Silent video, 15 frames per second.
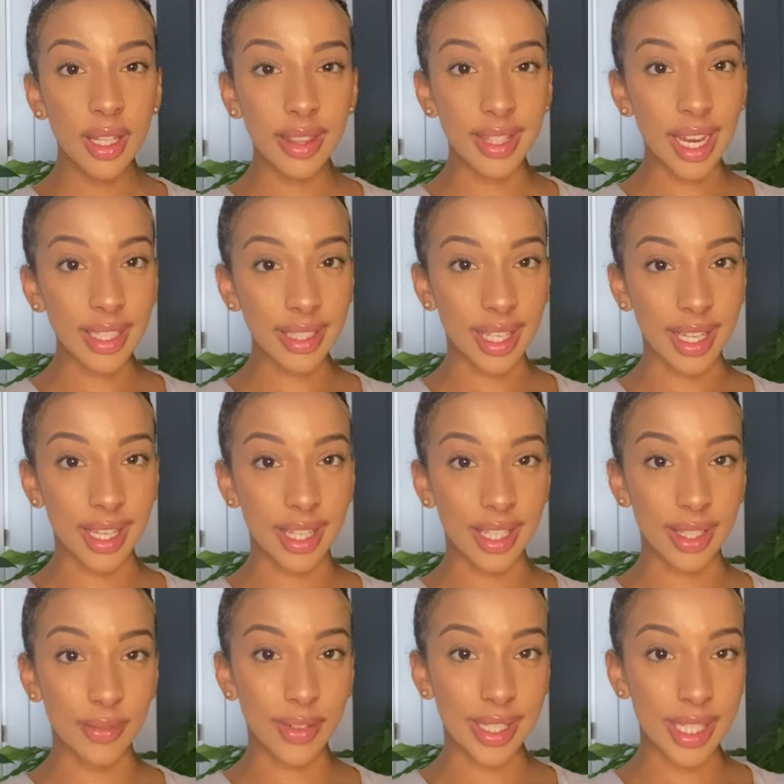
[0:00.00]
That year,
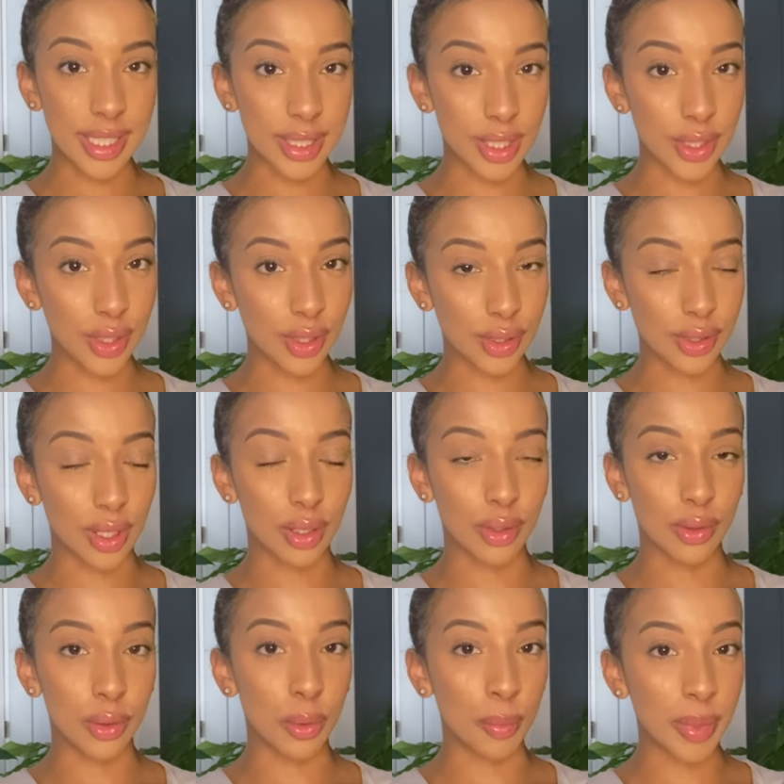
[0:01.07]
he released another song
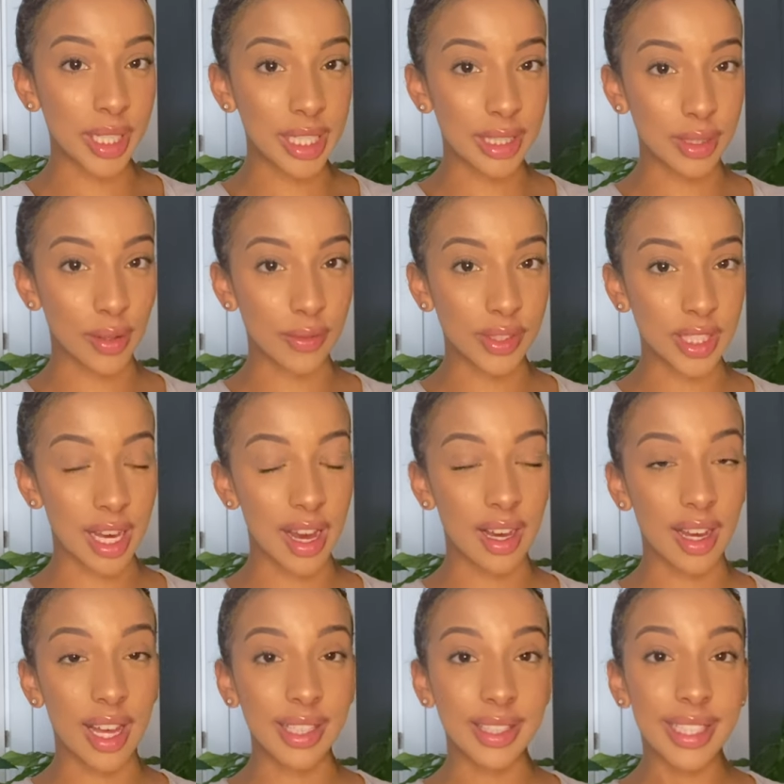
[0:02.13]
called Police Officer,
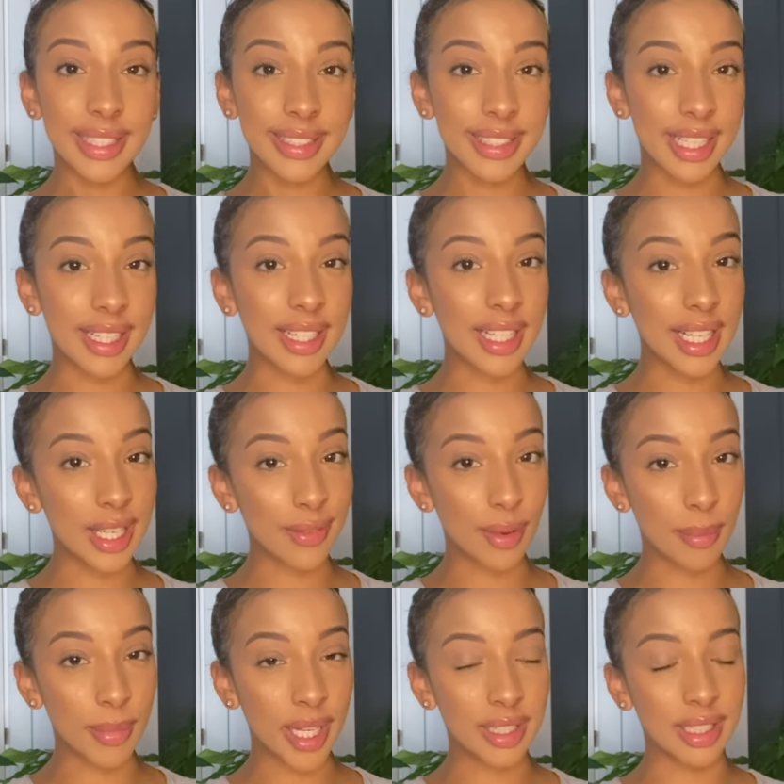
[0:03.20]
and this did
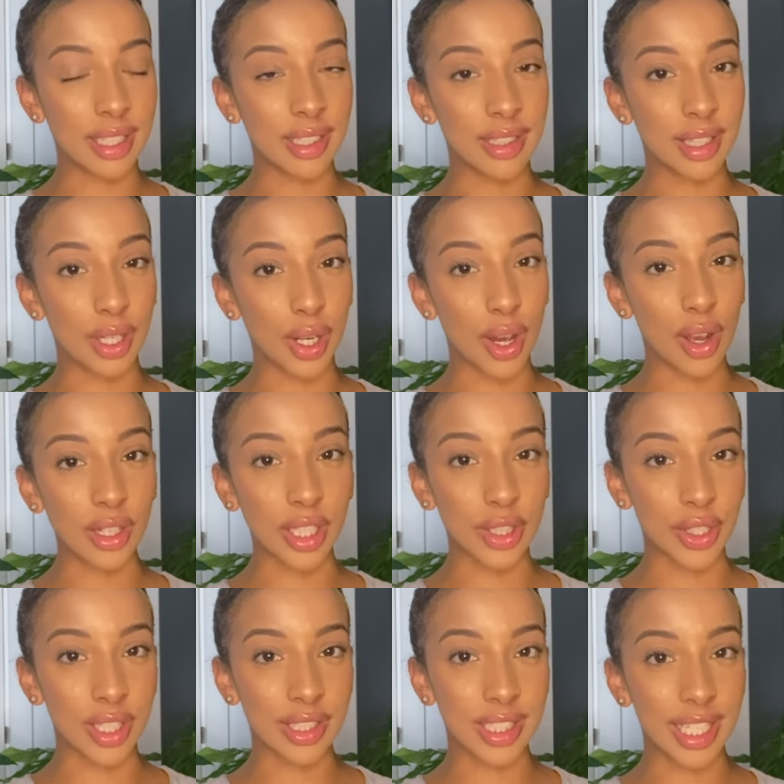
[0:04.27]
even better than Cockney
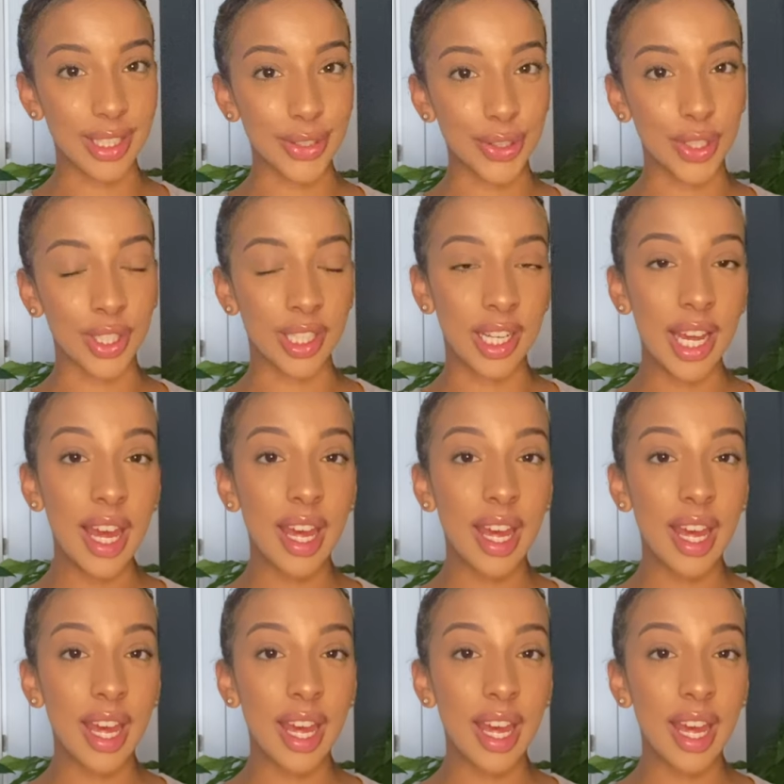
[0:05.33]
Translation.